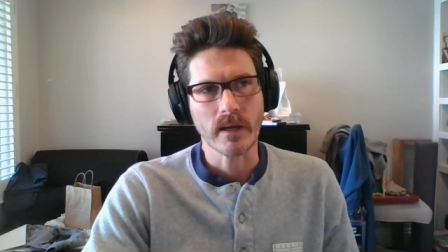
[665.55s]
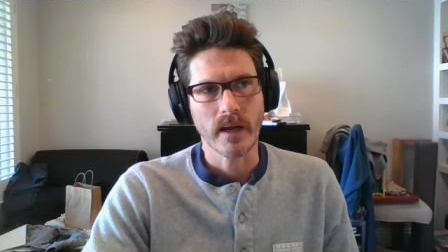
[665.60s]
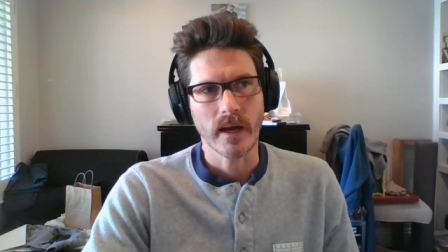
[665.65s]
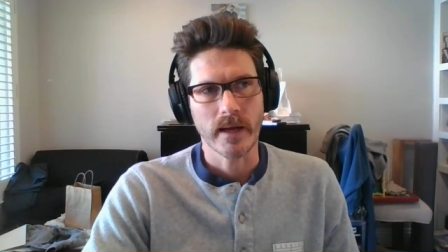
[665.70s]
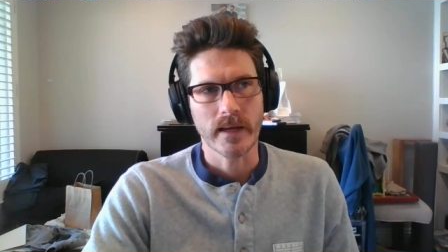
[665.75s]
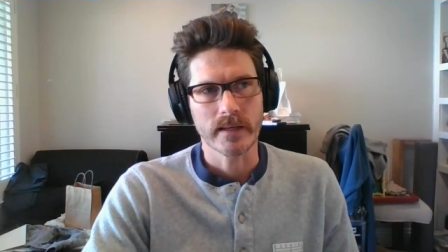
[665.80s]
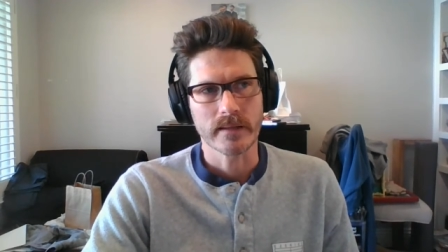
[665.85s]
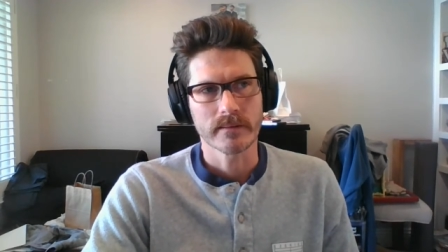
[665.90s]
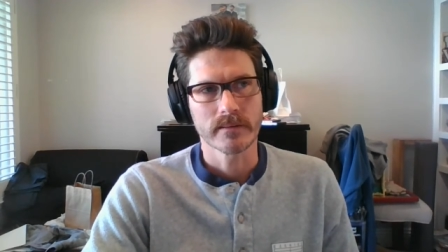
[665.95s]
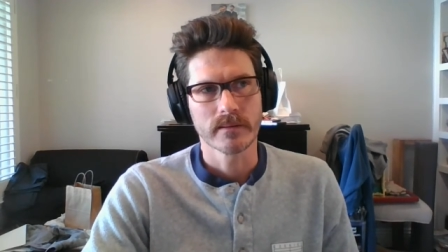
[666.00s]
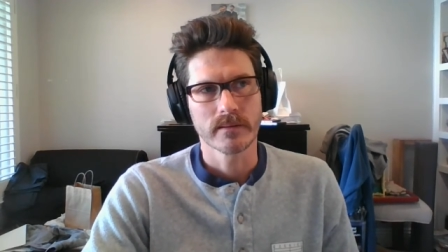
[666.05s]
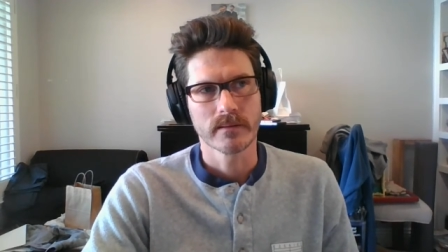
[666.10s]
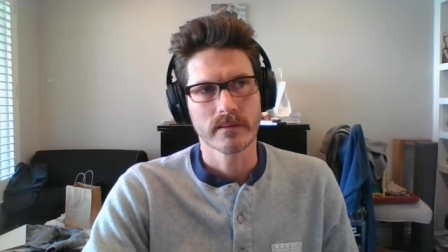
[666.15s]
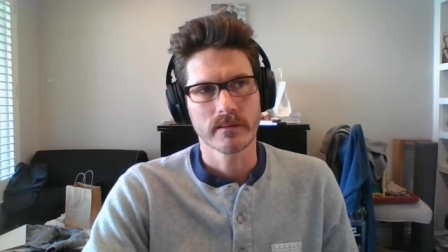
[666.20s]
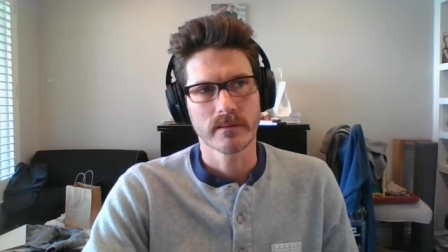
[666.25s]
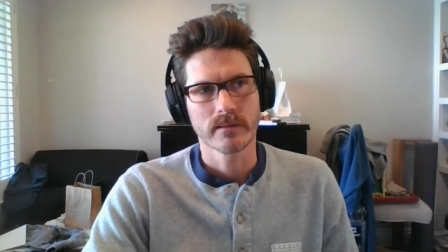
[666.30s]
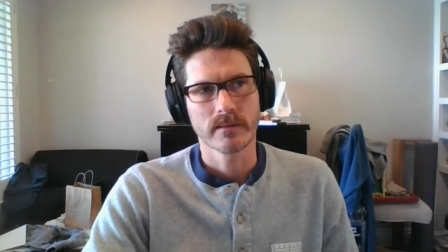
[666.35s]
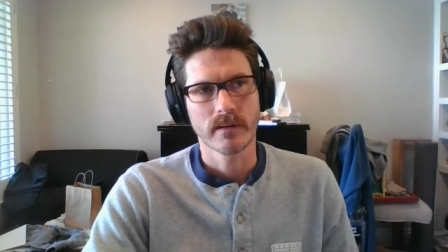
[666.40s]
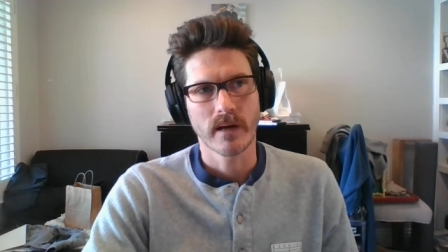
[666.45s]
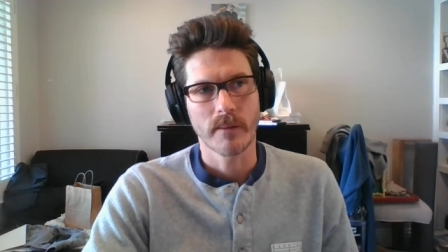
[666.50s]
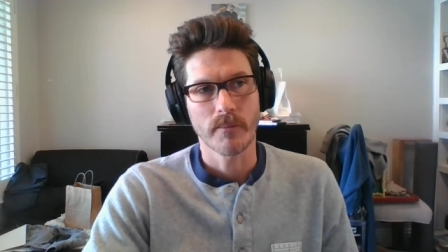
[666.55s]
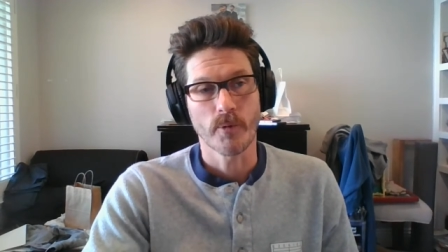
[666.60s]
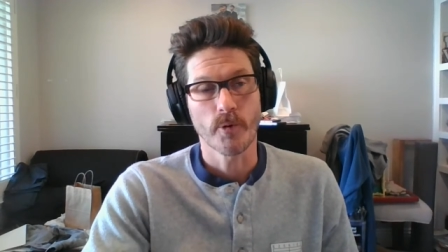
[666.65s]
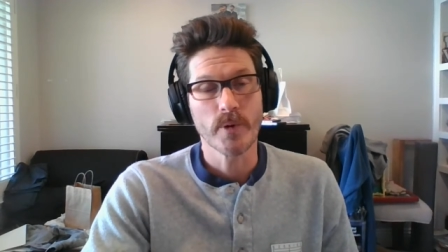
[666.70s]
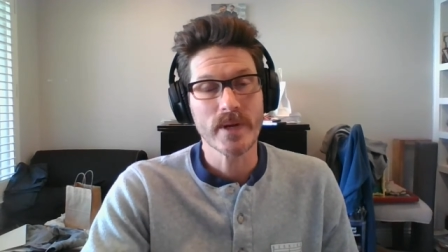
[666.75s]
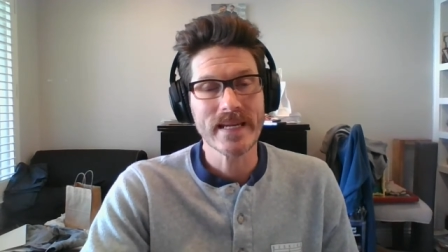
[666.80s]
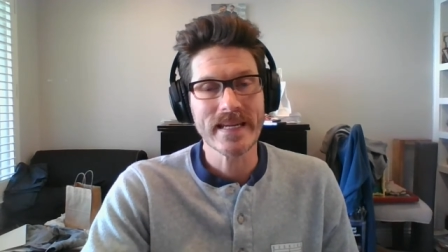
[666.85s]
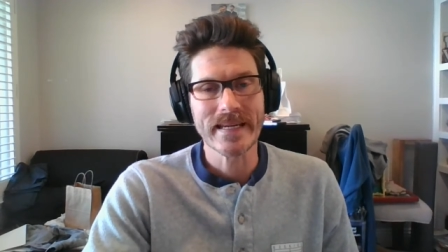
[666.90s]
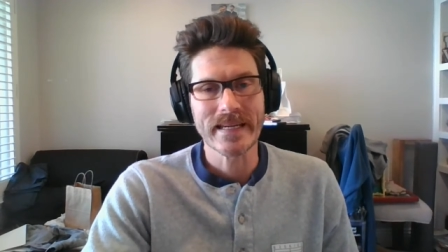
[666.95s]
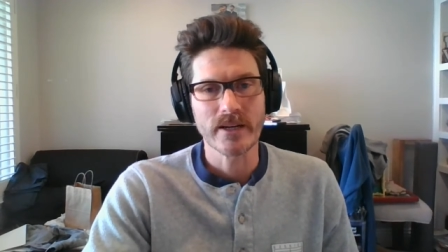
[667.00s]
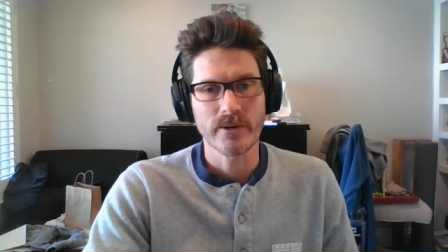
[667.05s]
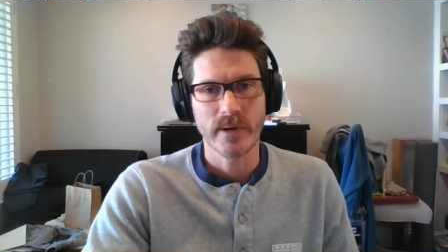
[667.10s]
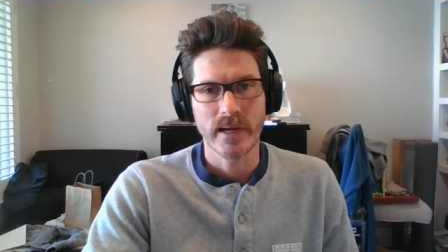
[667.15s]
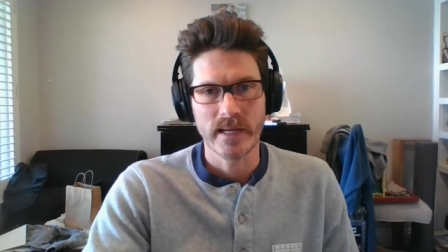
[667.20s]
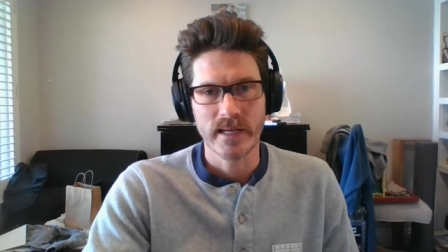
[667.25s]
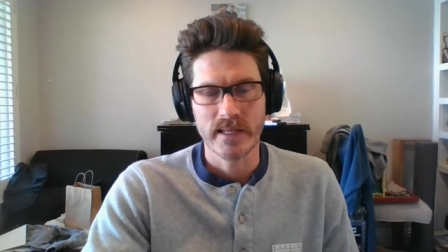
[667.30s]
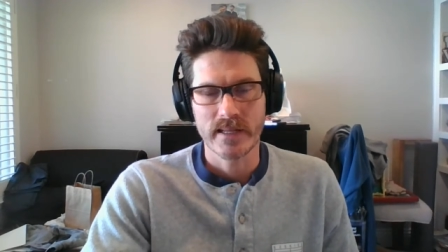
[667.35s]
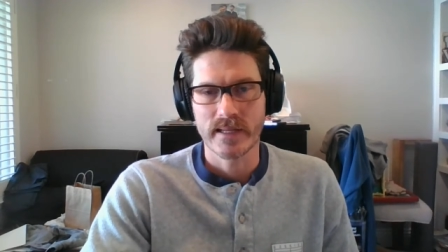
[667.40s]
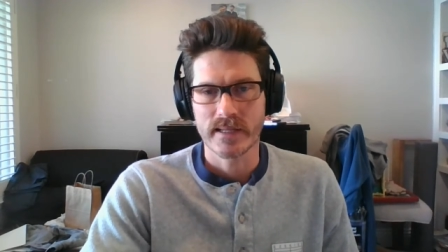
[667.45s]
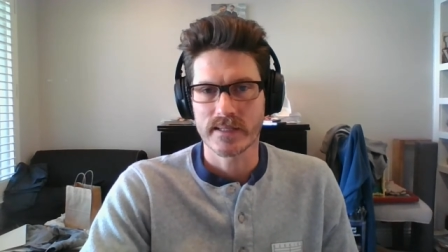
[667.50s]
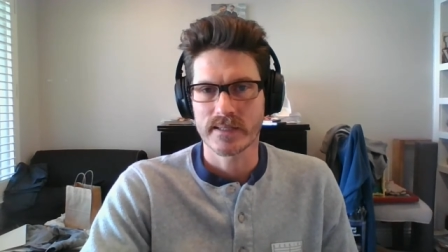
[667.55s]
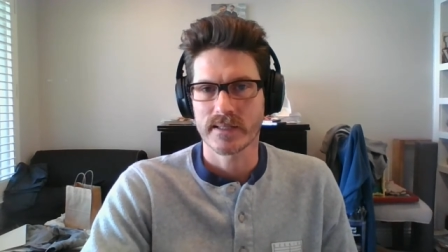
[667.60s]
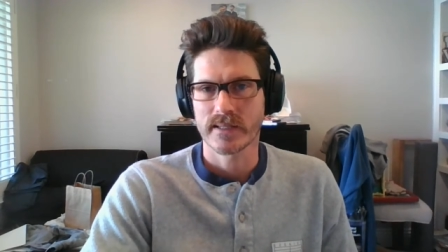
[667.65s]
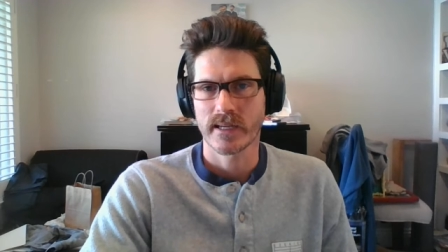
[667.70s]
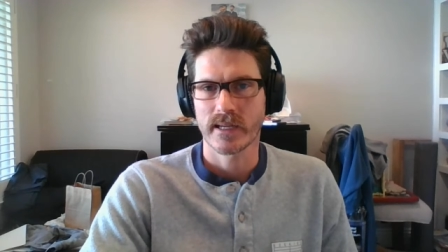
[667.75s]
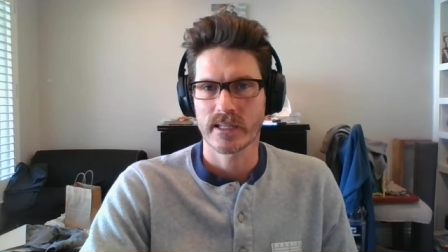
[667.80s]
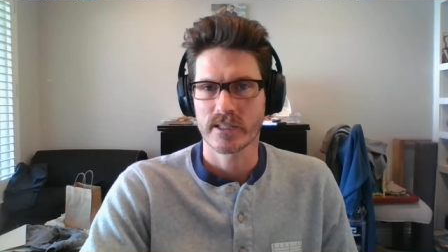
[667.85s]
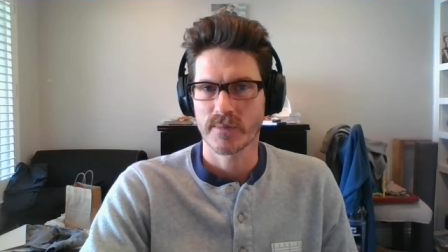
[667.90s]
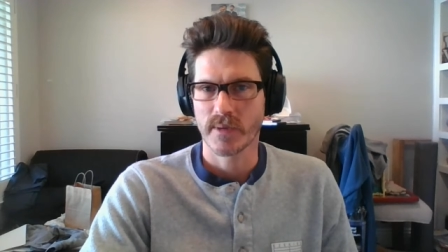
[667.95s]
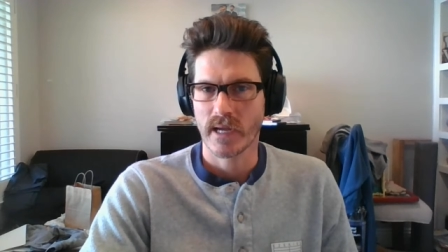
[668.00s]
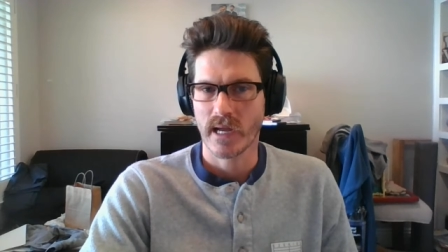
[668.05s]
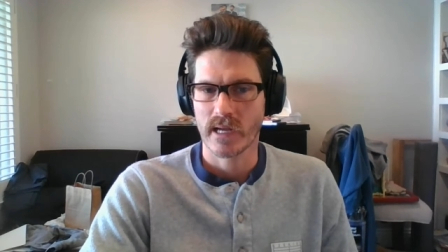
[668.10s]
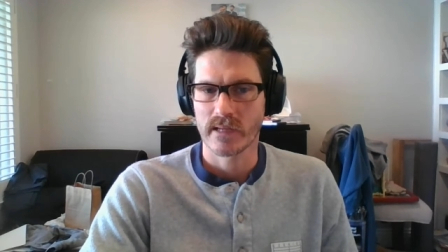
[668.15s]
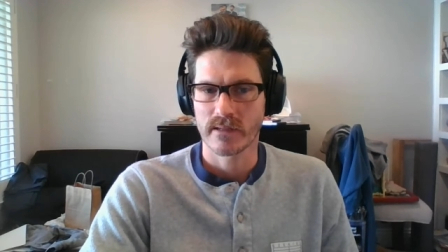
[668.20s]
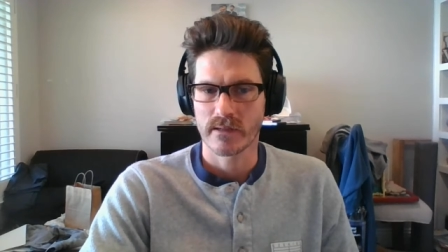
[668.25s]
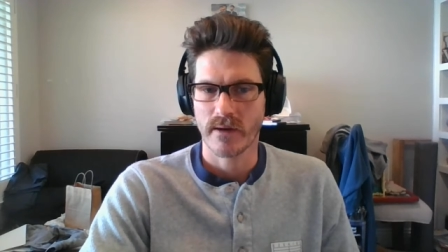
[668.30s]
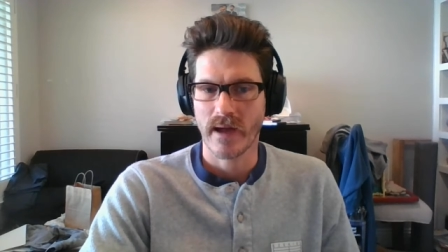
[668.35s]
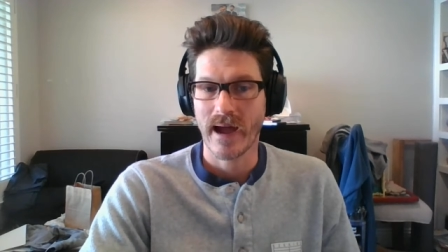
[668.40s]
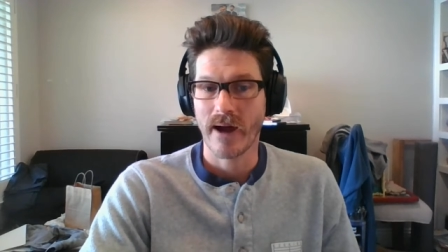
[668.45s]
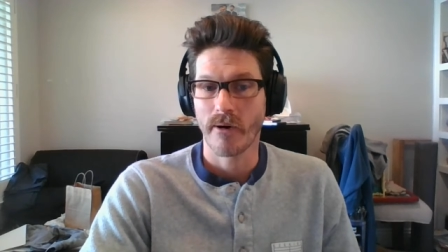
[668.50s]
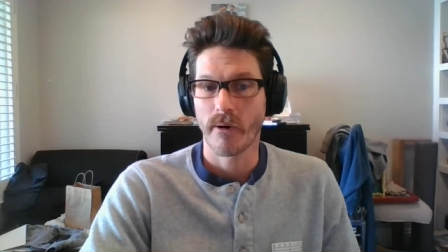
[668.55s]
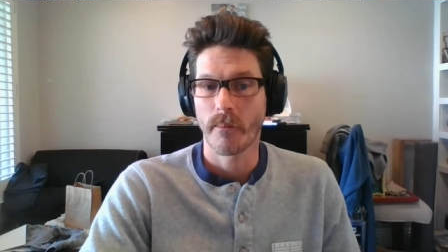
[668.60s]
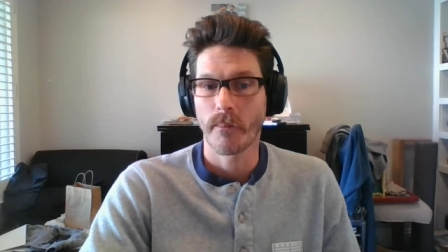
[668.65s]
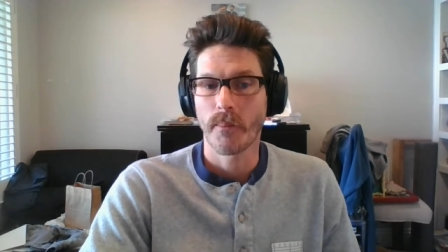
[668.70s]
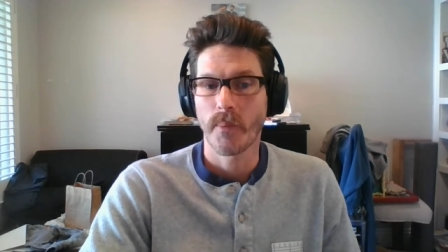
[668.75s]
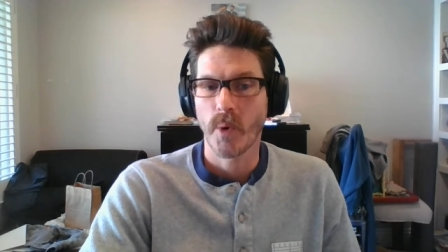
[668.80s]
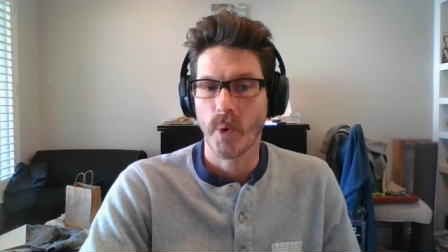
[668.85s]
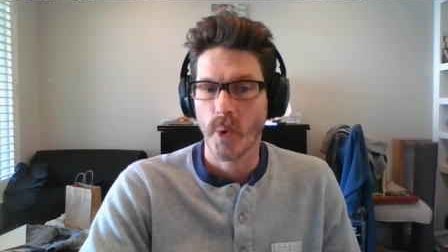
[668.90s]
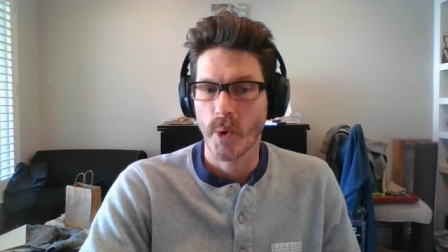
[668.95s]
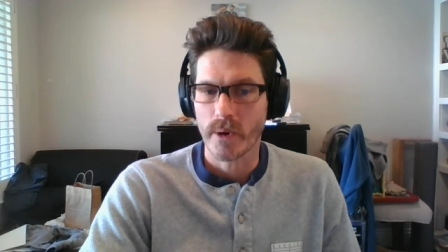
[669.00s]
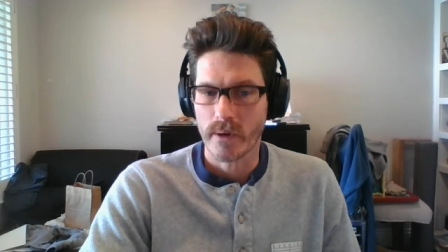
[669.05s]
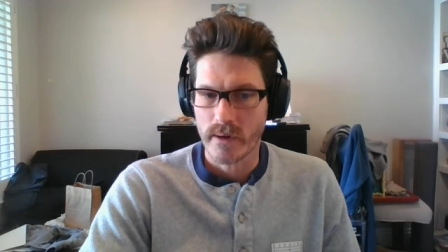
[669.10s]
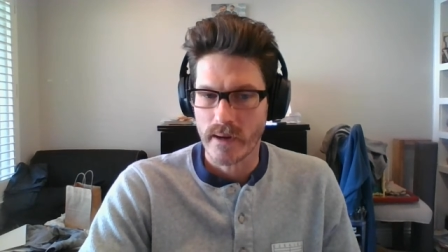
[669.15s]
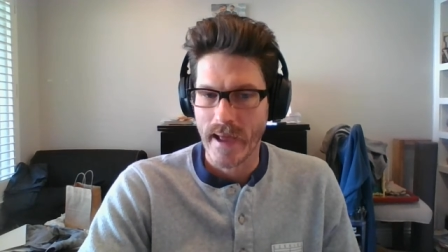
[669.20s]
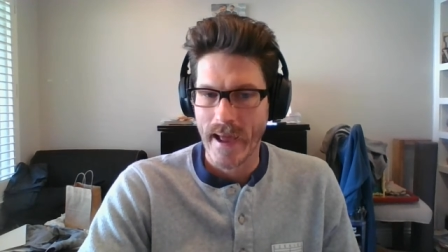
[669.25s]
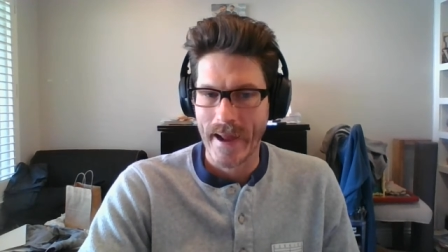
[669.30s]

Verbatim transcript: I, I'm reiterating these things because of how important